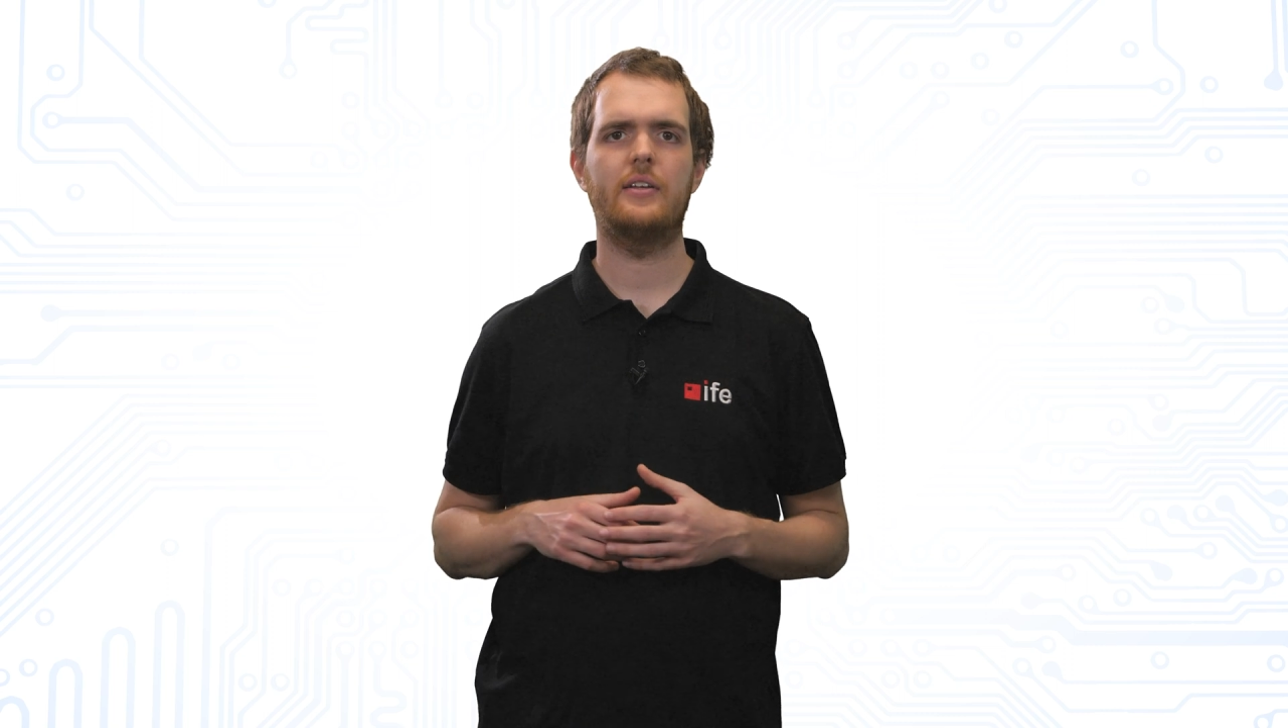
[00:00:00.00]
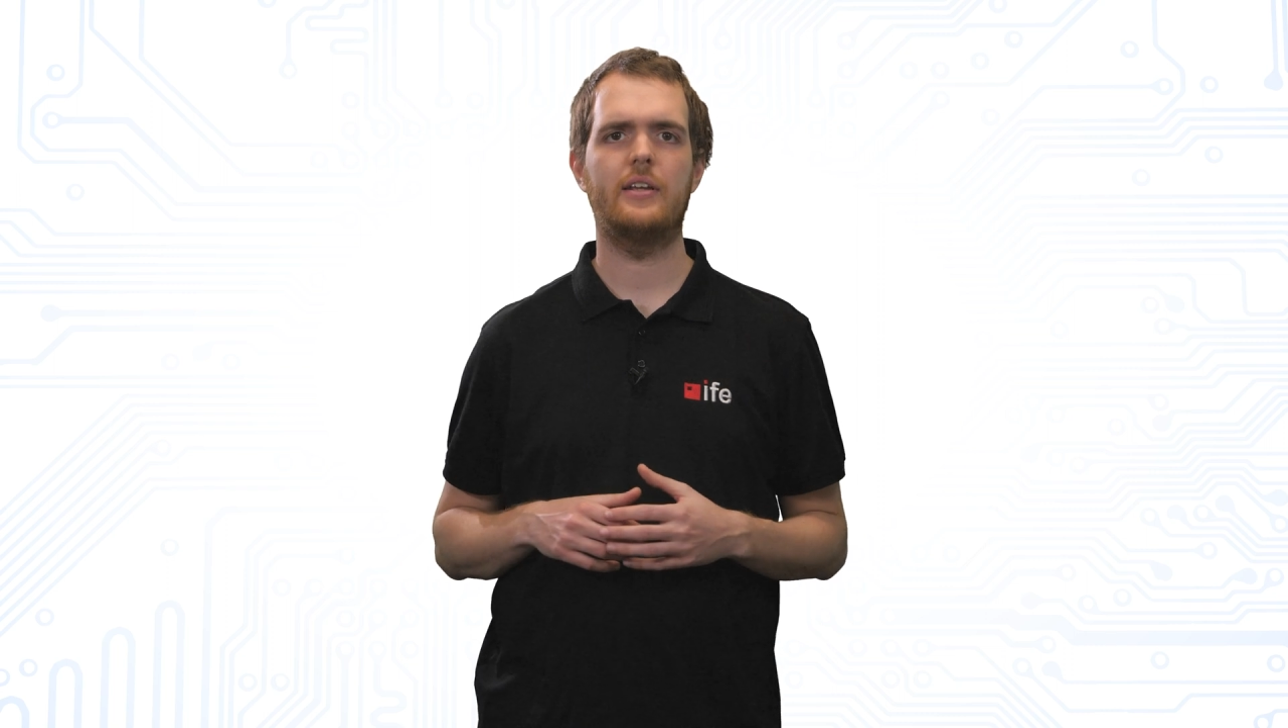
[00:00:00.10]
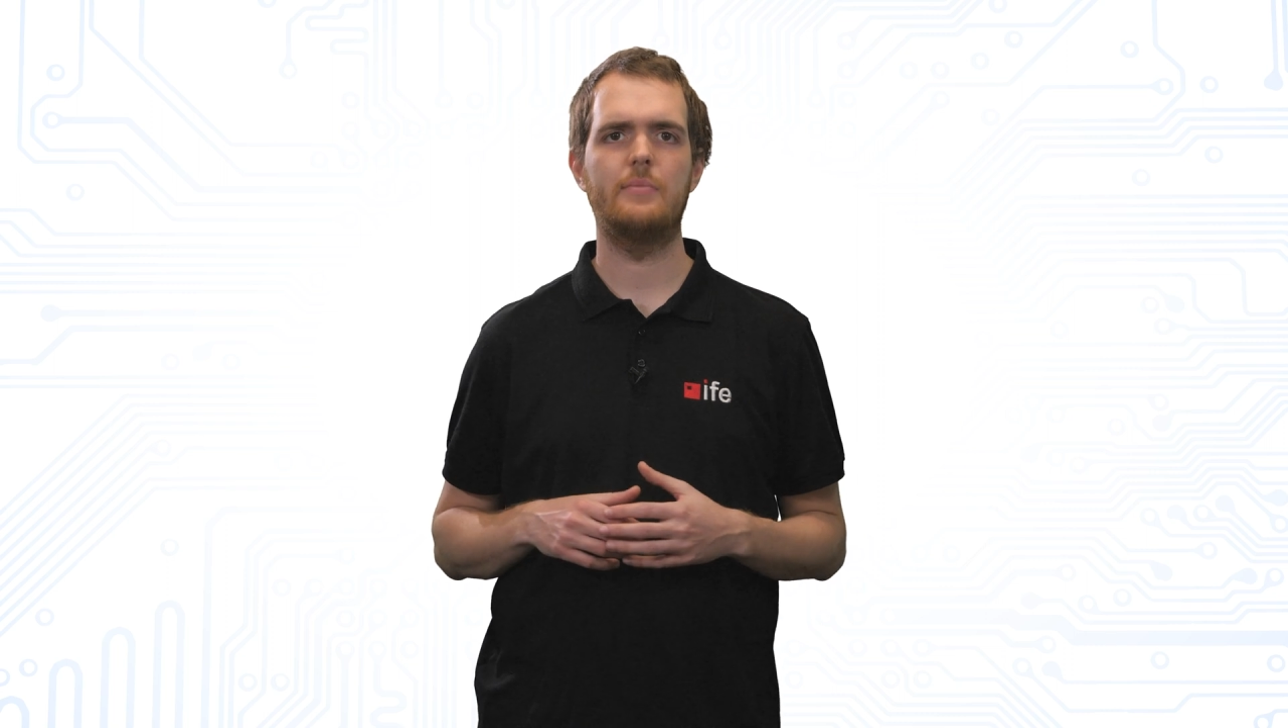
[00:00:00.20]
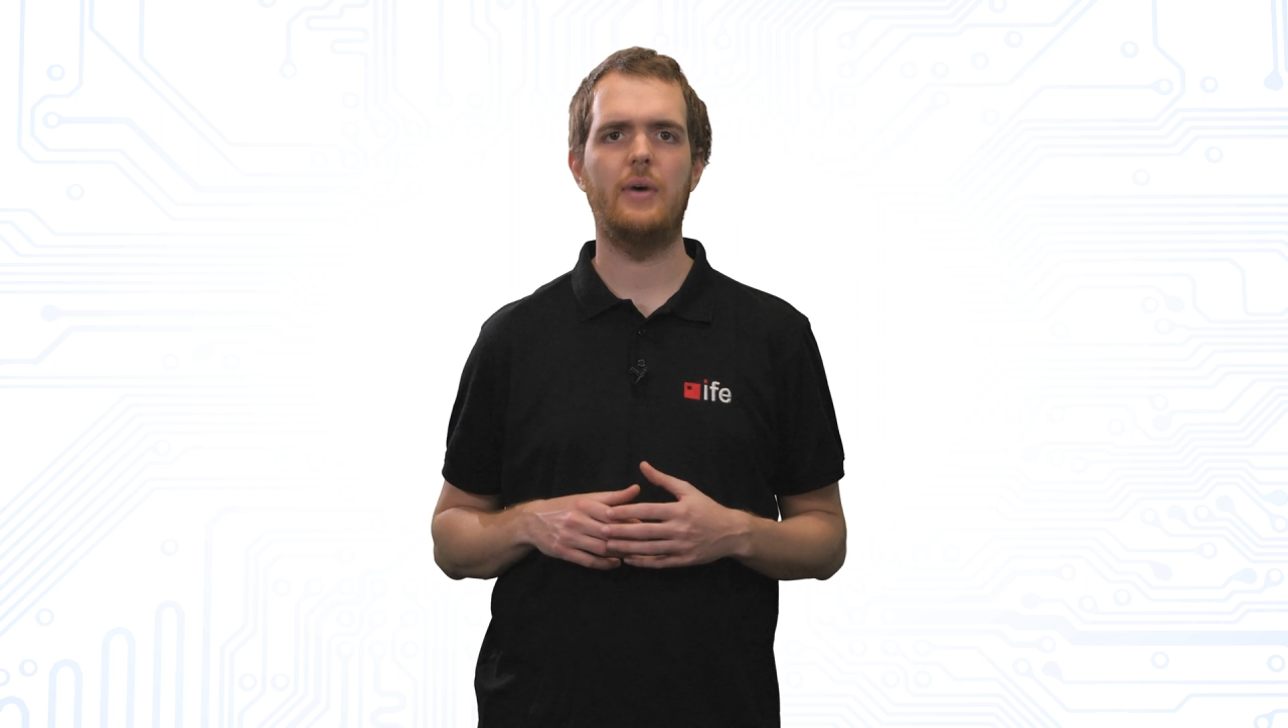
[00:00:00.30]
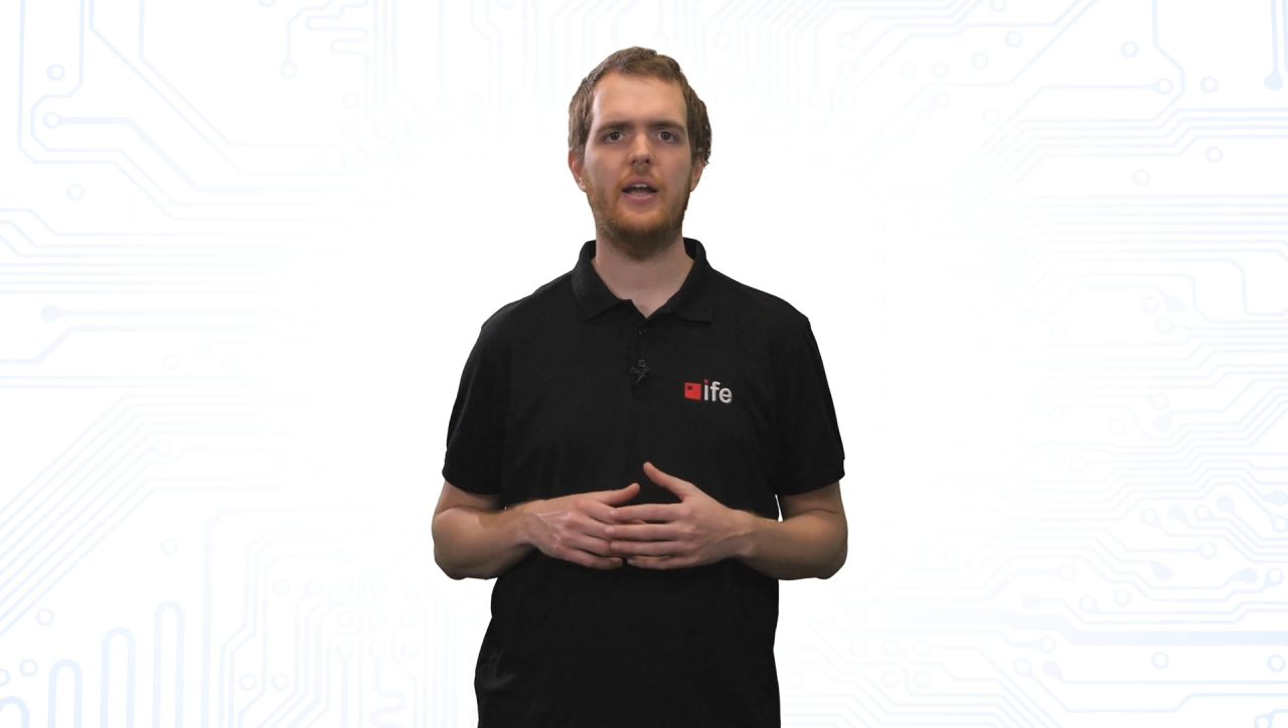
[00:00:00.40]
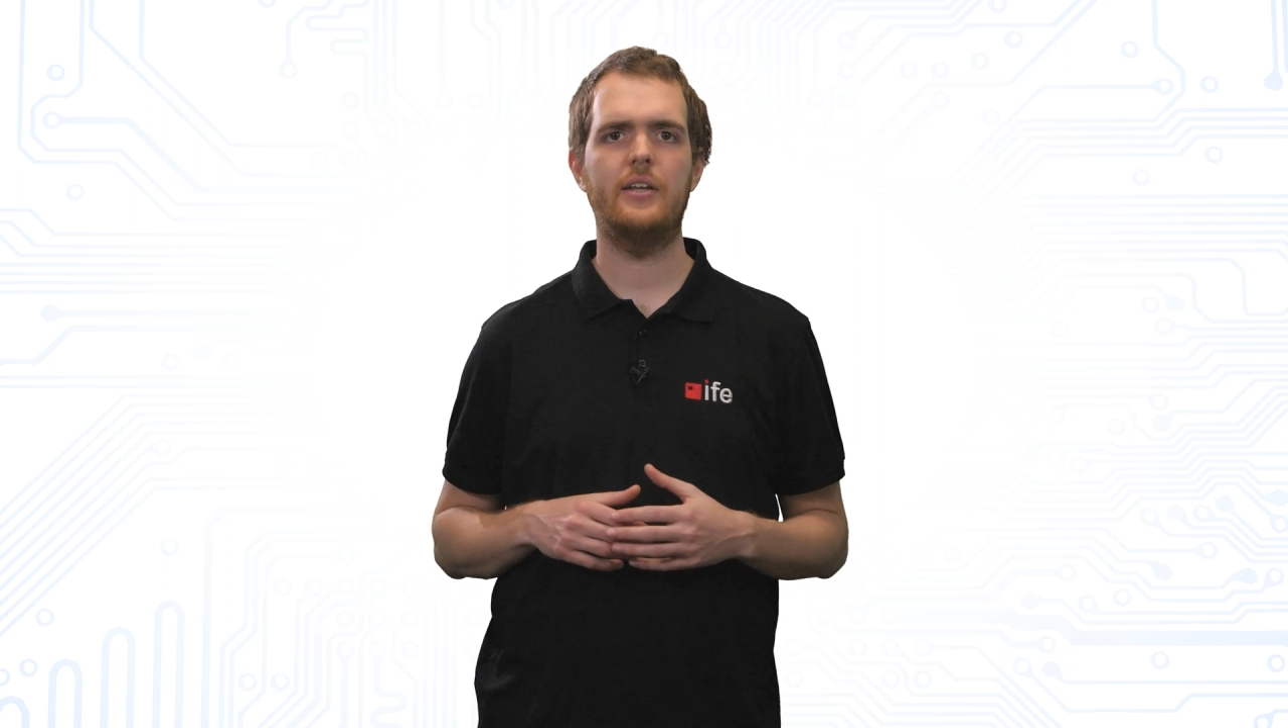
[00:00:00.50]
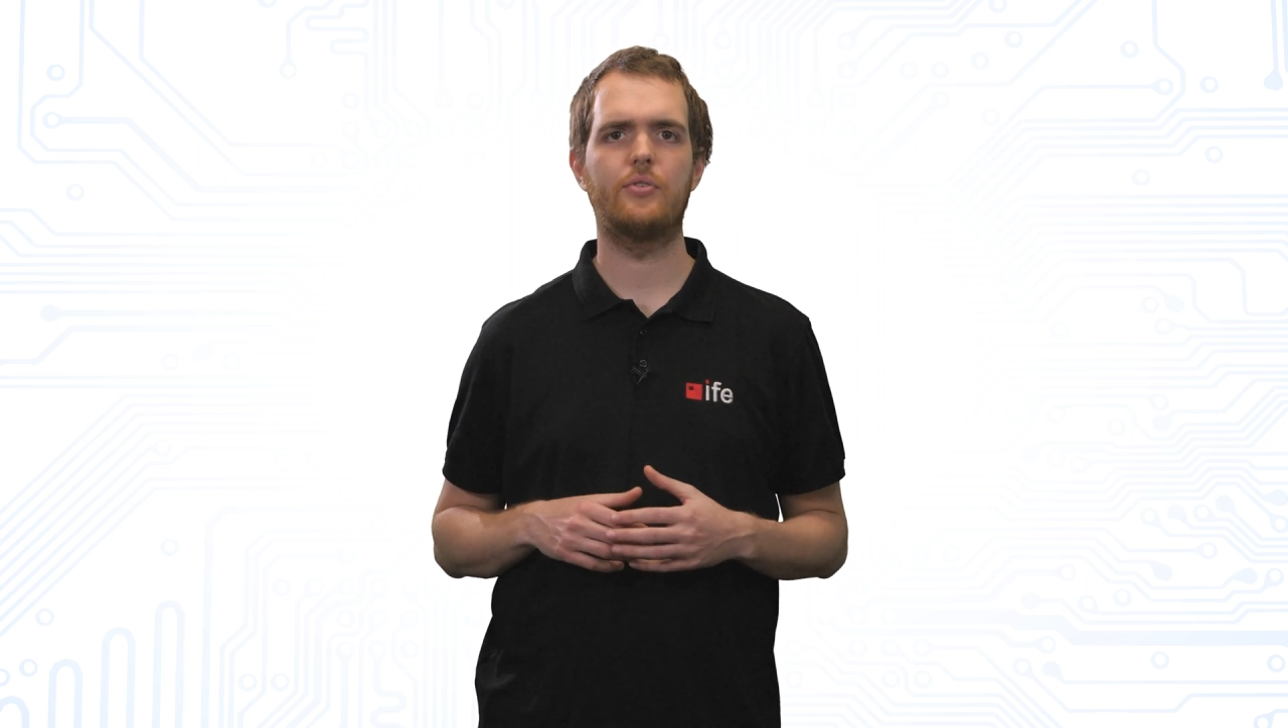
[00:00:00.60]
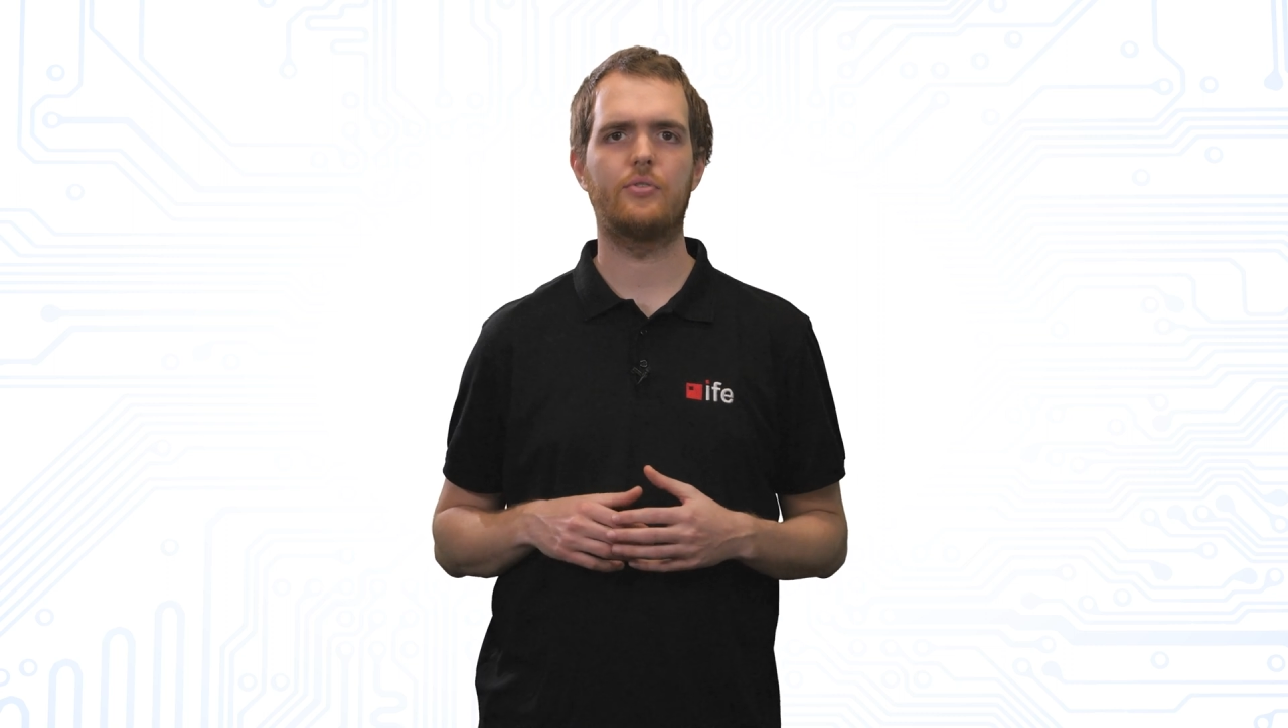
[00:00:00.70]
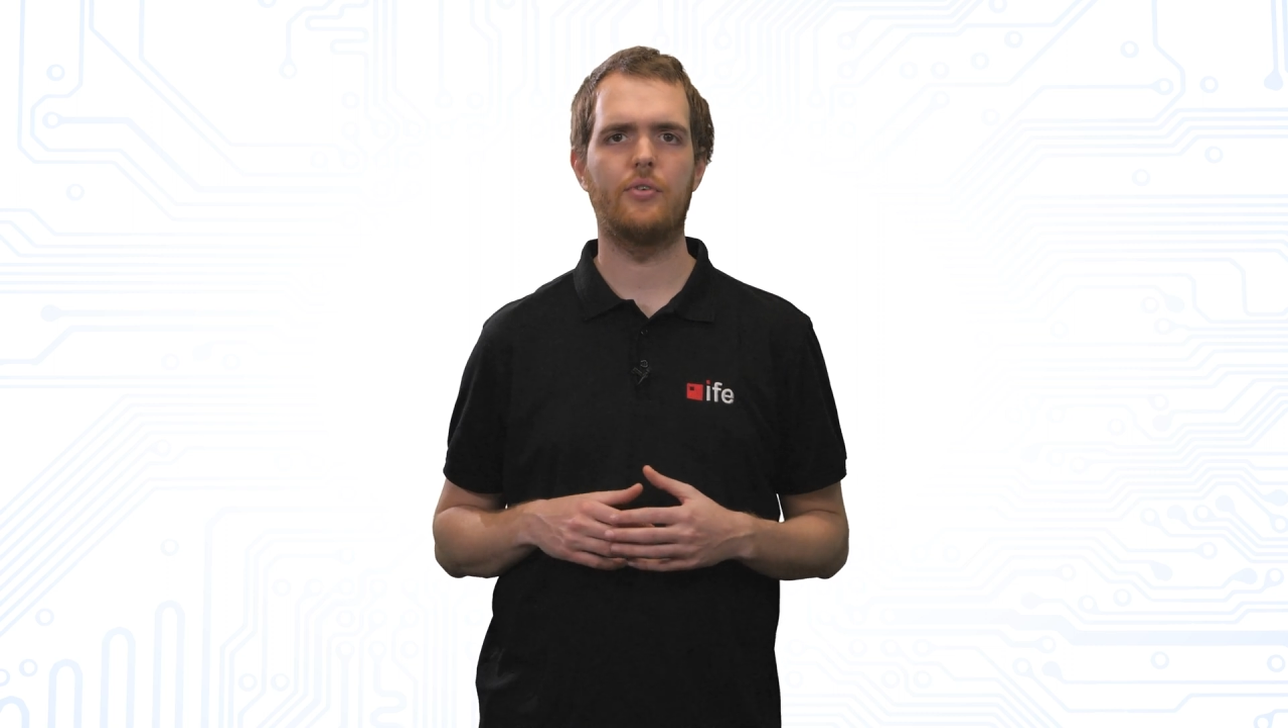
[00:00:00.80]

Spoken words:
the EMI-induced